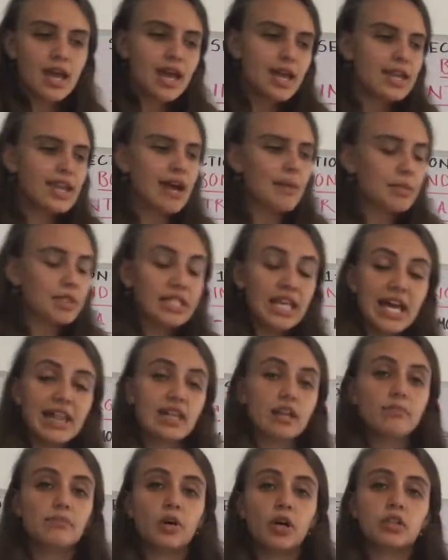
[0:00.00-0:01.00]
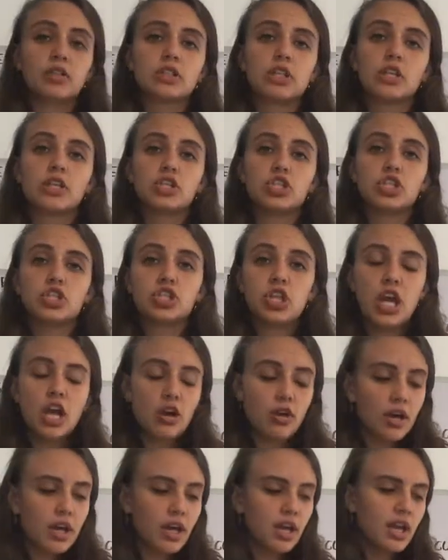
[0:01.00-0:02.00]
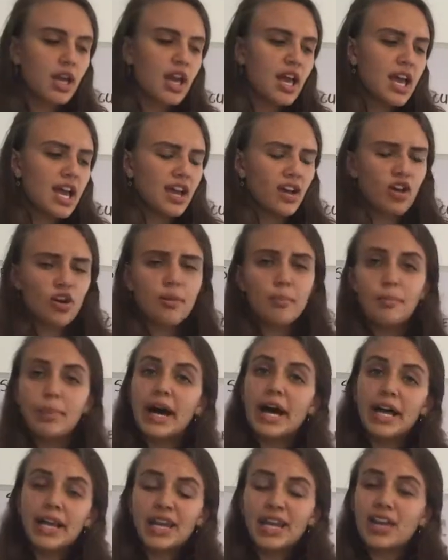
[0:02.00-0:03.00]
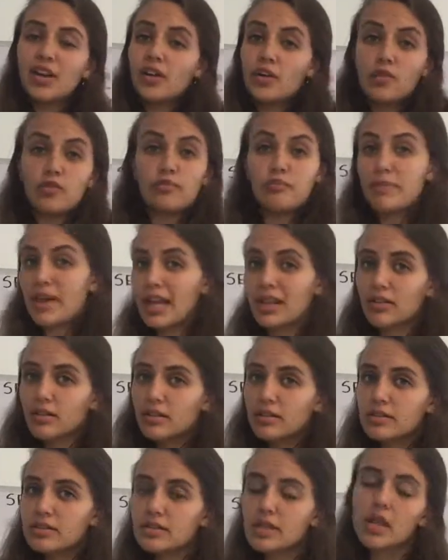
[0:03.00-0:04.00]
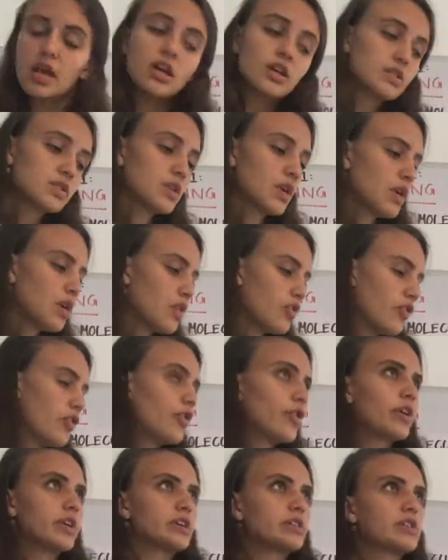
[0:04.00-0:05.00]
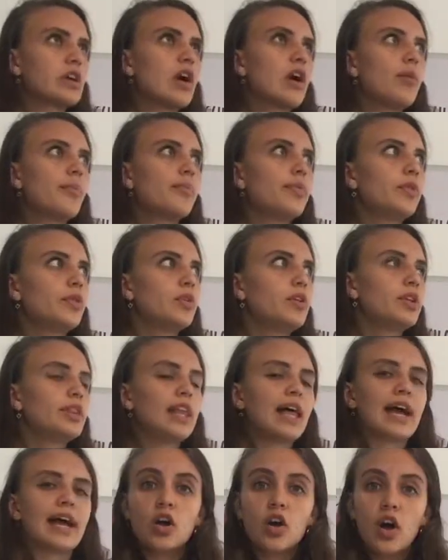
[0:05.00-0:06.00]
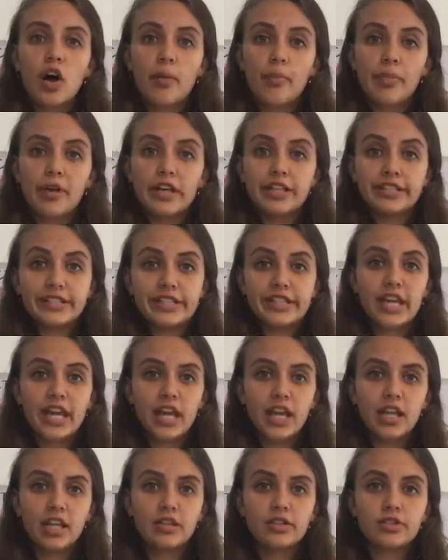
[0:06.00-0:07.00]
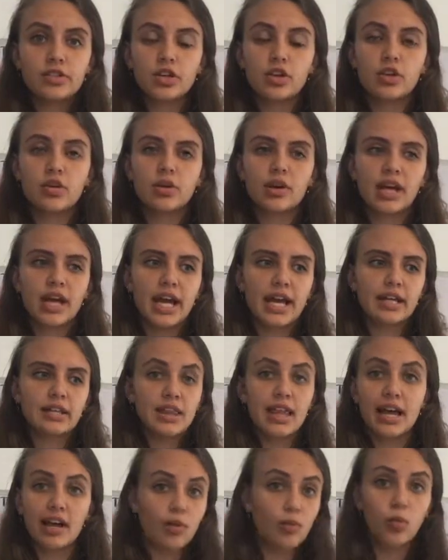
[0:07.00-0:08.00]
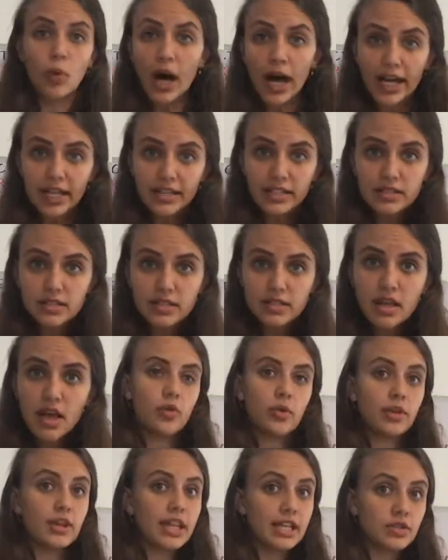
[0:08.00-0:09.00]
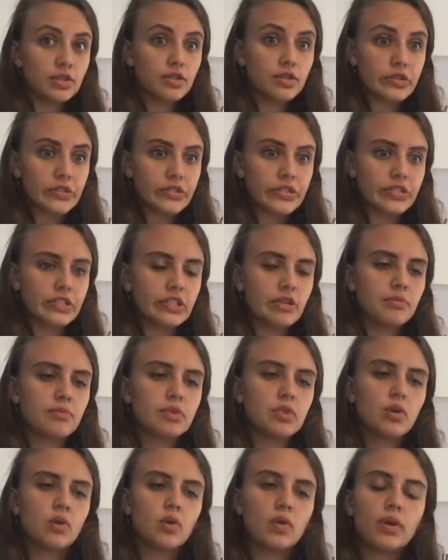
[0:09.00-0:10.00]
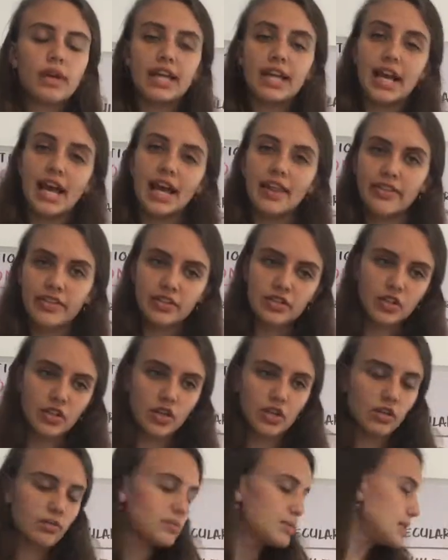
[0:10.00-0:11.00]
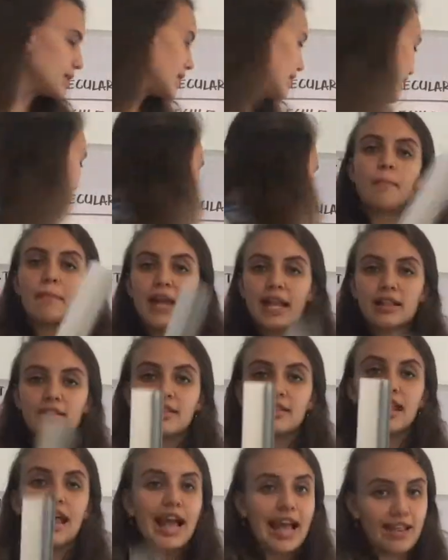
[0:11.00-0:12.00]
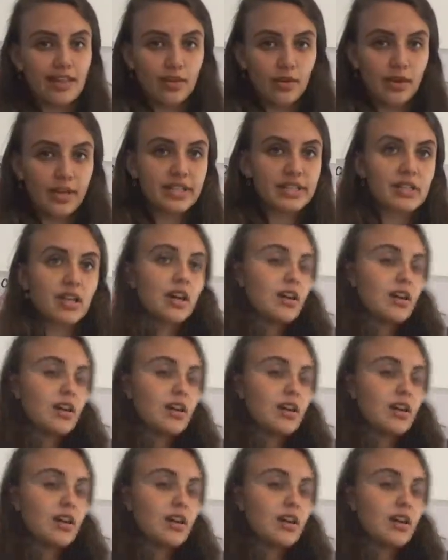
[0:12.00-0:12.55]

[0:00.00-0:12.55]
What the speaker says: Now, metallic bonds are the sharing and combining of metals. So, for example, like copper and tin to create like wires for electrical systems, or in other terms like metal alloys.